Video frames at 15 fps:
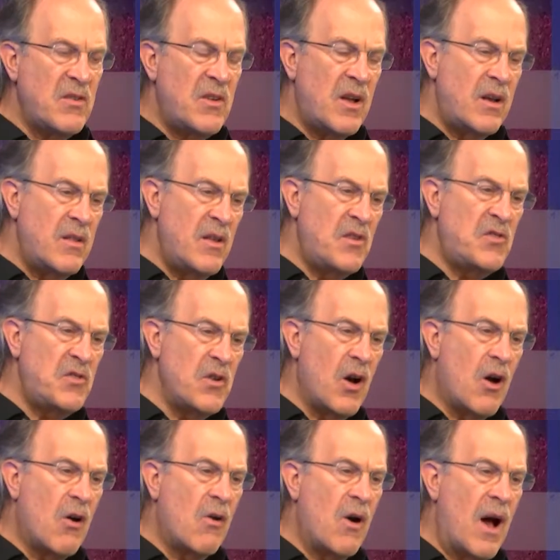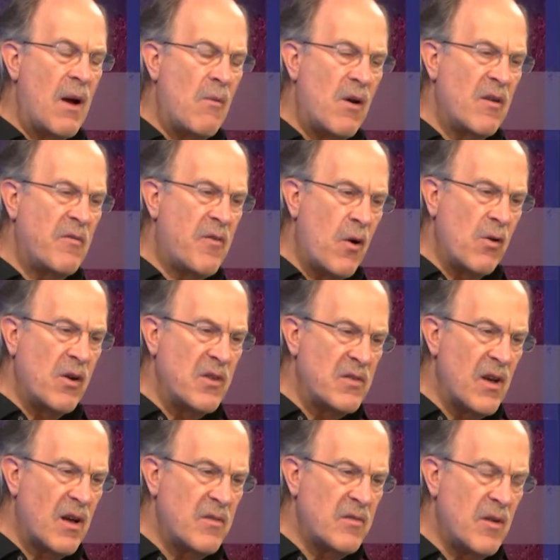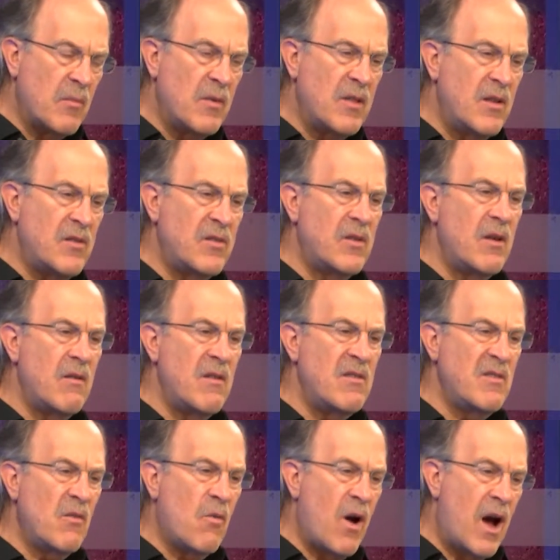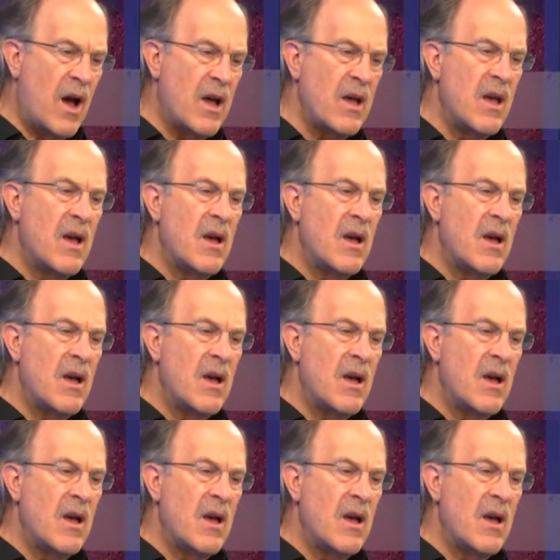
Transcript: said, in this show, I want to focus on some of these theories of why